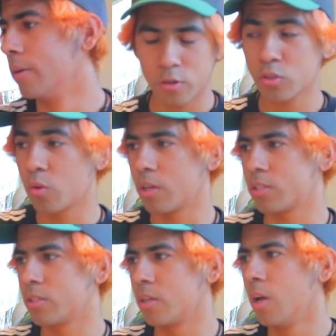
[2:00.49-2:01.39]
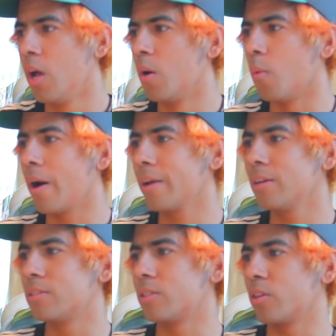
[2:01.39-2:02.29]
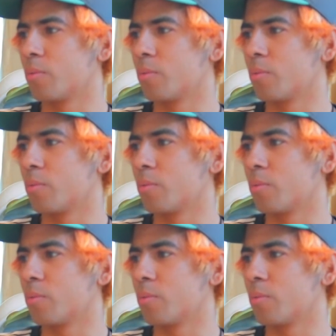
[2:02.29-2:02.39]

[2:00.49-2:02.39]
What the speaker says: First question, why isn't